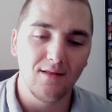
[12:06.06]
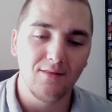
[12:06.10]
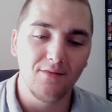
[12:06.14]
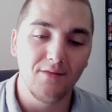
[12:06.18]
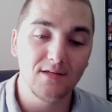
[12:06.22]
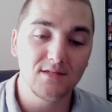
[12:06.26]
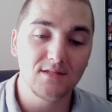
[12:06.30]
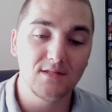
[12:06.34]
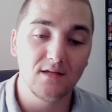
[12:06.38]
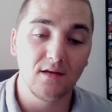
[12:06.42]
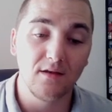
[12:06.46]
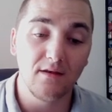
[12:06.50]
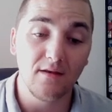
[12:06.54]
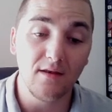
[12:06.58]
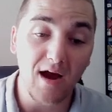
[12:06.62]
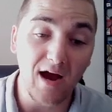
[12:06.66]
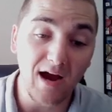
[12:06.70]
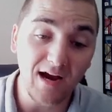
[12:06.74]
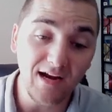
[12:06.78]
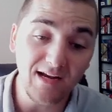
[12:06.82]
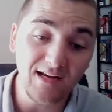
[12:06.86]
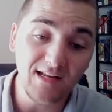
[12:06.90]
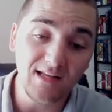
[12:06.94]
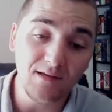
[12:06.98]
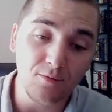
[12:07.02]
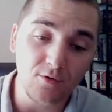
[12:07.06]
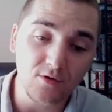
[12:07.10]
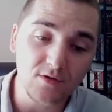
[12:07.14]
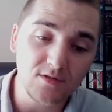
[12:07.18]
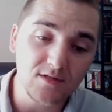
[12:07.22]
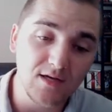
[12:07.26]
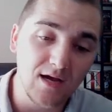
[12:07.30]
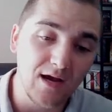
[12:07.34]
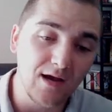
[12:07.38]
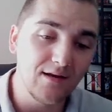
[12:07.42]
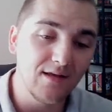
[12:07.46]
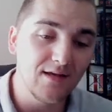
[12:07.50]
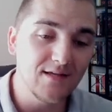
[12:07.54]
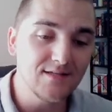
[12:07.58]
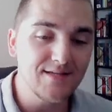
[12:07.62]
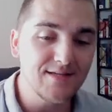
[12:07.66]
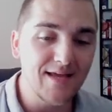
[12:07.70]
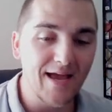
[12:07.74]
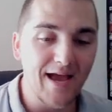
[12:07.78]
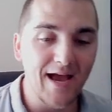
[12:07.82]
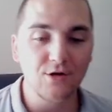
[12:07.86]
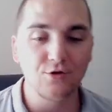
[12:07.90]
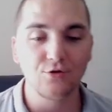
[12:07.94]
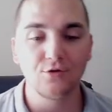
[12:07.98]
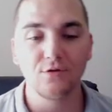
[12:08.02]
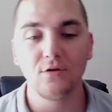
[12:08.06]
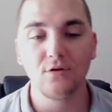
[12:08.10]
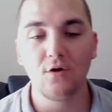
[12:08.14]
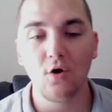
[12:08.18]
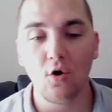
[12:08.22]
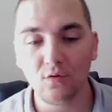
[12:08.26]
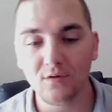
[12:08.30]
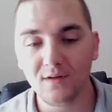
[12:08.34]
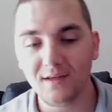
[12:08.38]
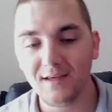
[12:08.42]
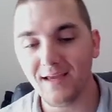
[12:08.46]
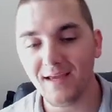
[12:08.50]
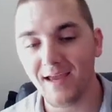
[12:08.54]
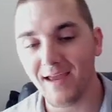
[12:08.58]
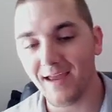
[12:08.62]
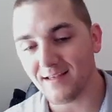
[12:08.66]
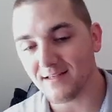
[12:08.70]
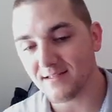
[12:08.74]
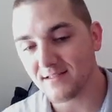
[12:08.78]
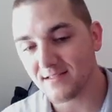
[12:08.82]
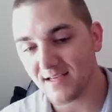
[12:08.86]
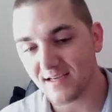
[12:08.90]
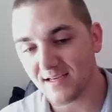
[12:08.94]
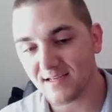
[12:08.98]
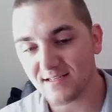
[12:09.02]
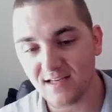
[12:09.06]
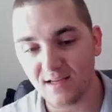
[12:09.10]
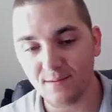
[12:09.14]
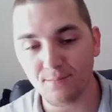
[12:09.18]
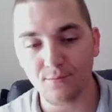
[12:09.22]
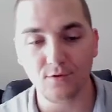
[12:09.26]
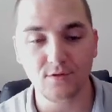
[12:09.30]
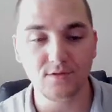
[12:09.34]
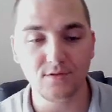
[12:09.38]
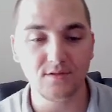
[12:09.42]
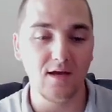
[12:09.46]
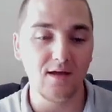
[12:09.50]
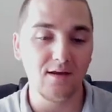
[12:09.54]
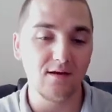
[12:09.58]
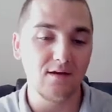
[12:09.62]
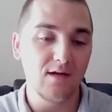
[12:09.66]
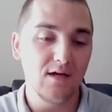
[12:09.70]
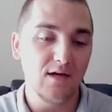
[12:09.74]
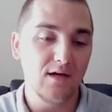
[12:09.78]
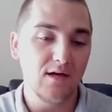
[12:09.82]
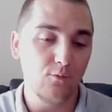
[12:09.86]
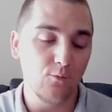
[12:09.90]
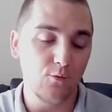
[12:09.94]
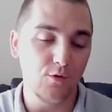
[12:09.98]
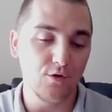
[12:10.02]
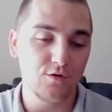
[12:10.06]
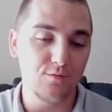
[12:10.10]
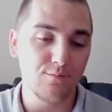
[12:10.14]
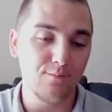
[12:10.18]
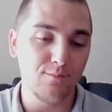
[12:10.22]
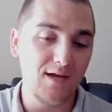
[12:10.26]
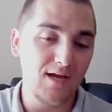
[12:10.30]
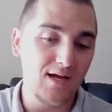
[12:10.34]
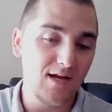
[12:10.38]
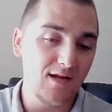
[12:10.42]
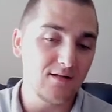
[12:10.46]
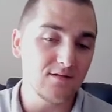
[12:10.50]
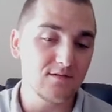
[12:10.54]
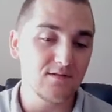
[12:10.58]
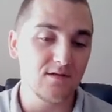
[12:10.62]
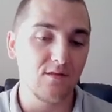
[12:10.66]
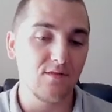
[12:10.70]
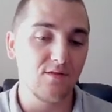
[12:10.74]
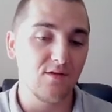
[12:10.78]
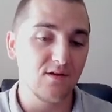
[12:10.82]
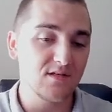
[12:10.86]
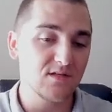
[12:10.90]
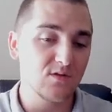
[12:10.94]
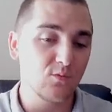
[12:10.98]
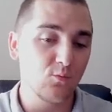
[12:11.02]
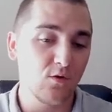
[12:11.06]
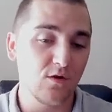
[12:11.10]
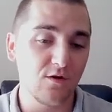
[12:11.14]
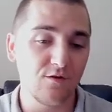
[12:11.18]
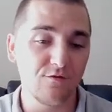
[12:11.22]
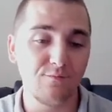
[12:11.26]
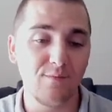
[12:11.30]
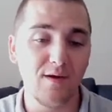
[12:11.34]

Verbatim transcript: this 90% is actually only a 60%, which means this would have